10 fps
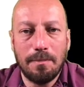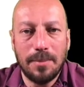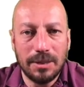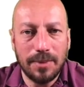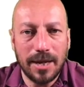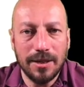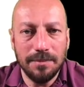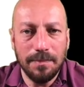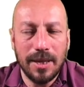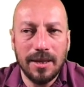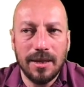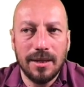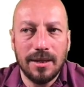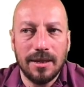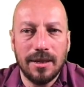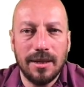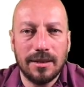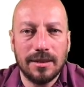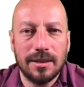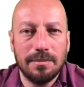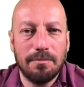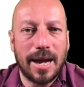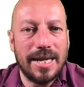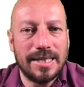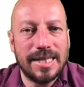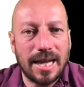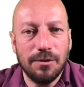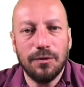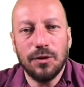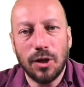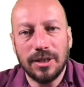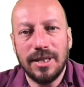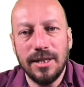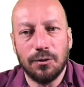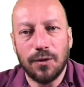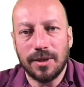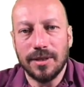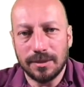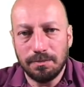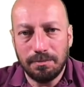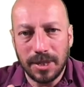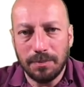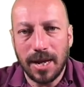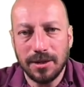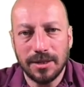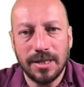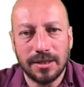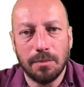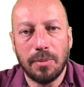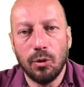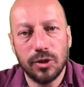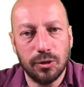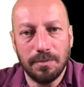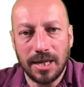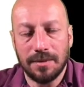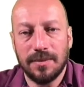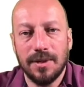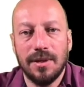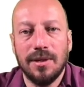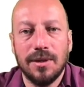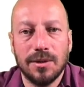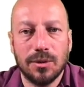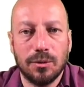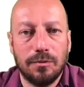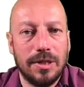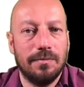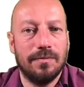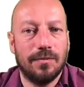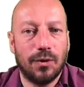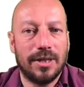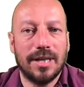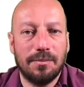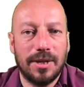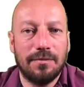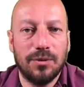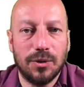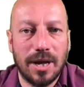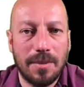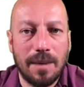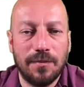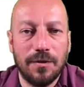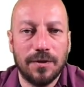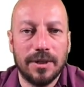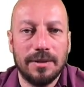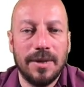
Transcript: bit pattern, it's by itself not clear what this bit pattern is supposed to mean. So we, for example, have to come up with a